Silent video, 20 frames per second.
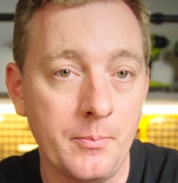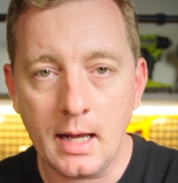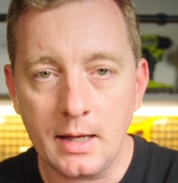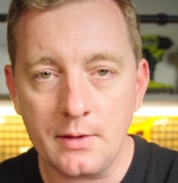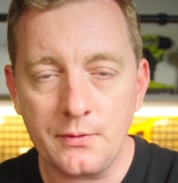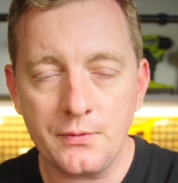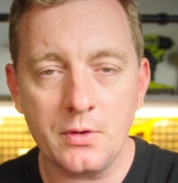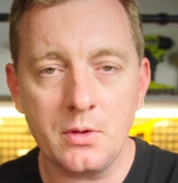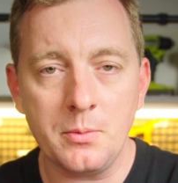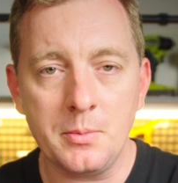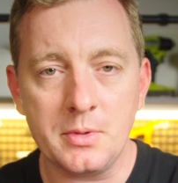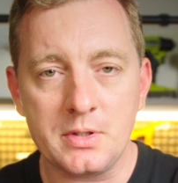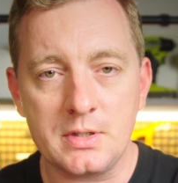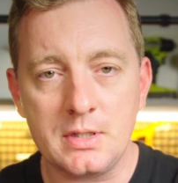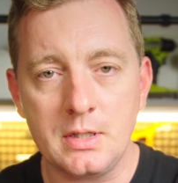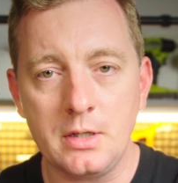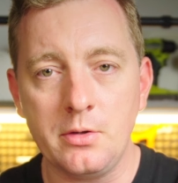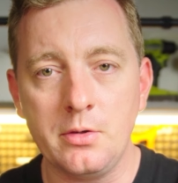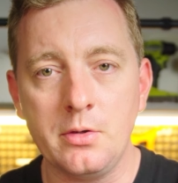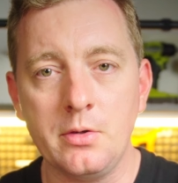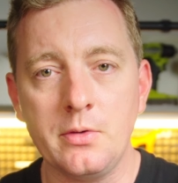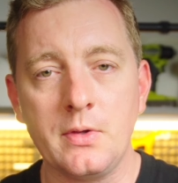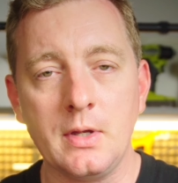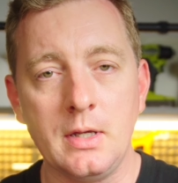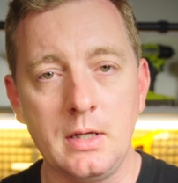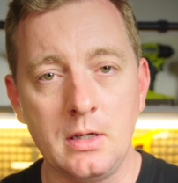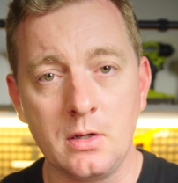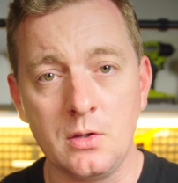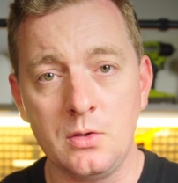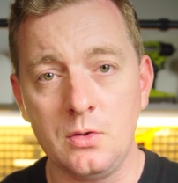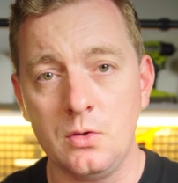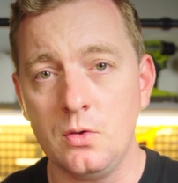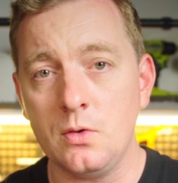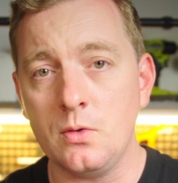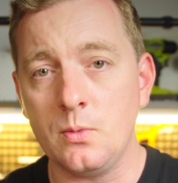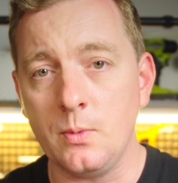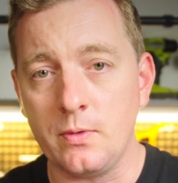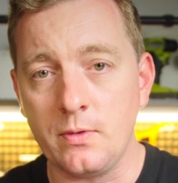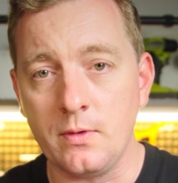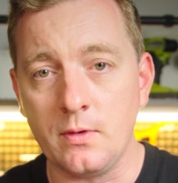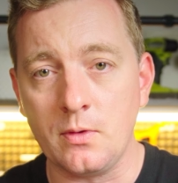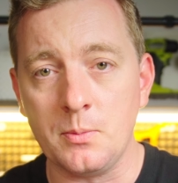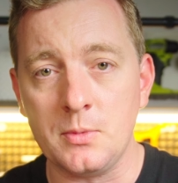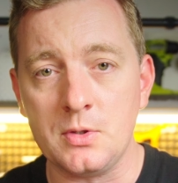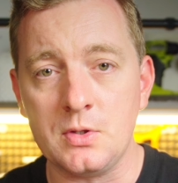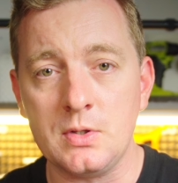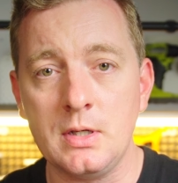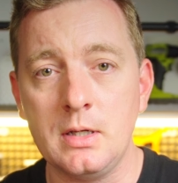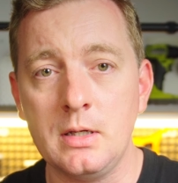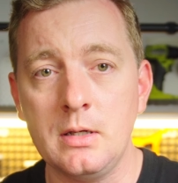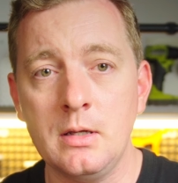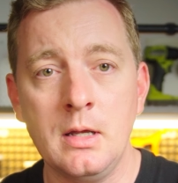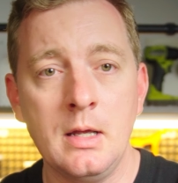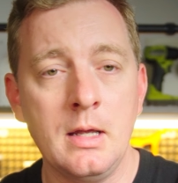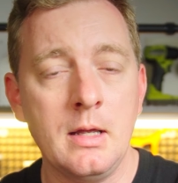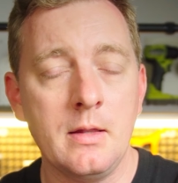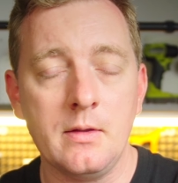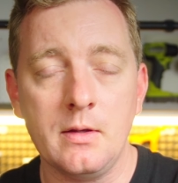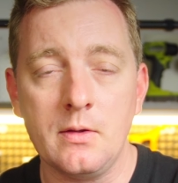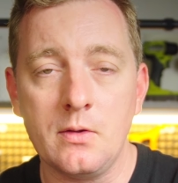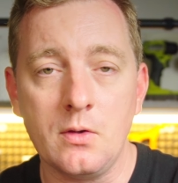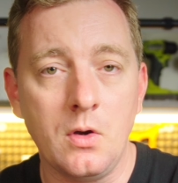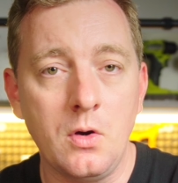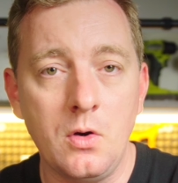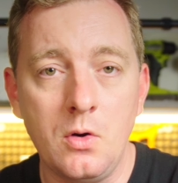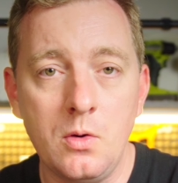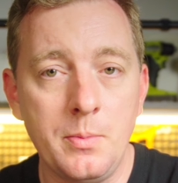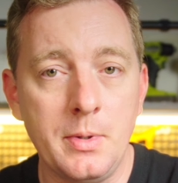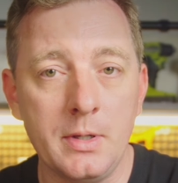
As for the materials that you can use with this machine, there's a whole